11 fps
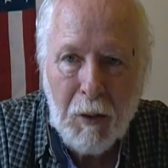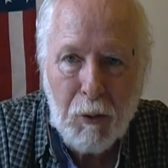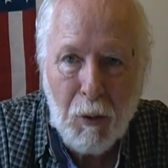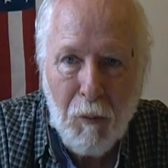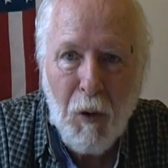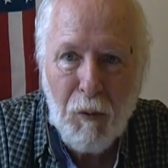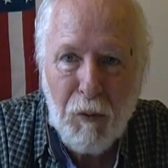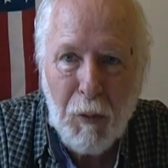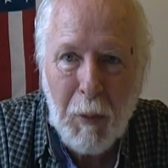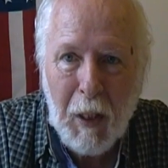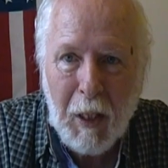So vote
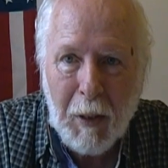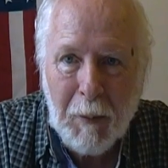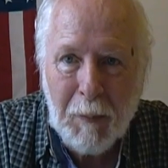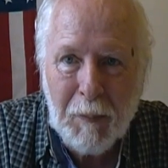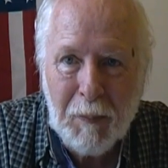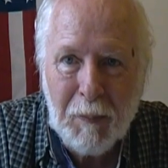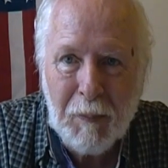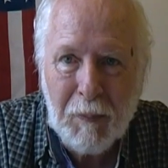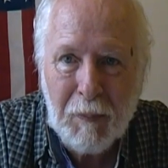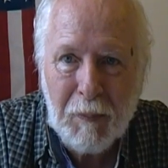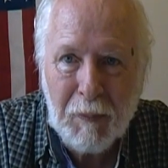for me.
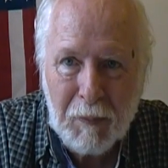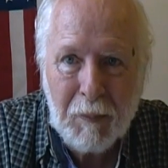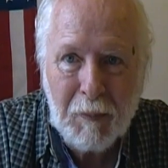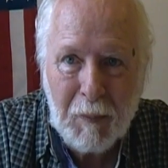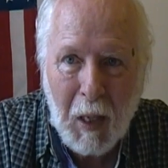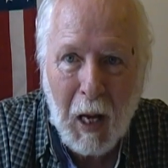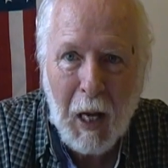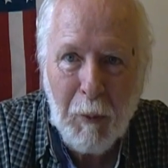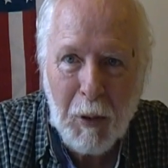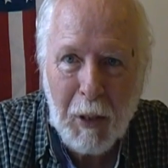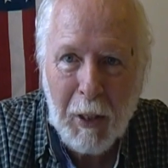
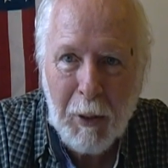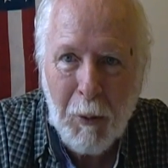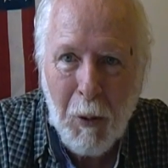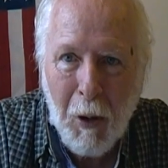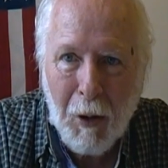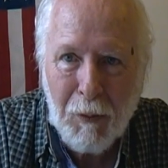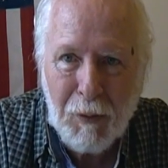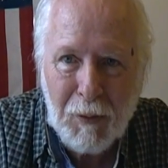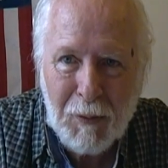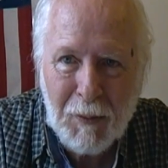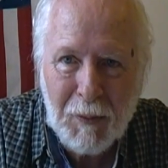I will get you
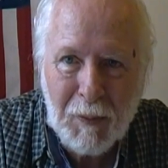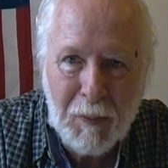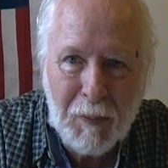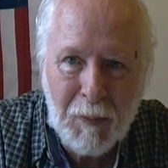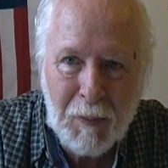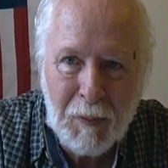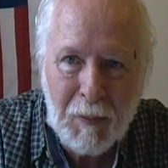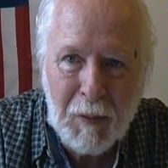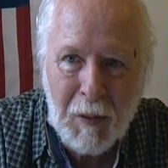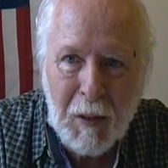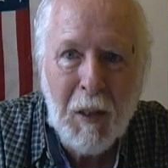off.
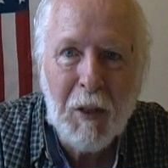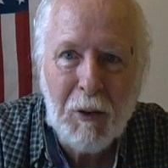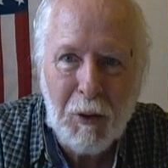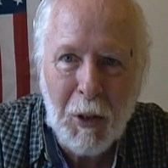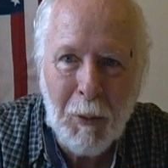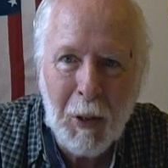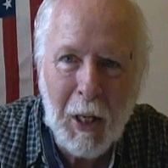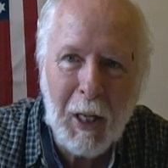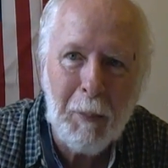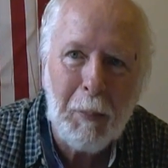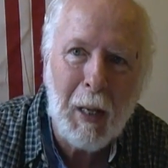See you when
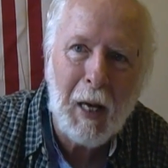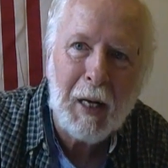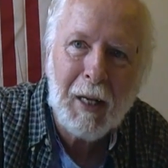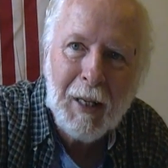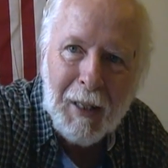I get back.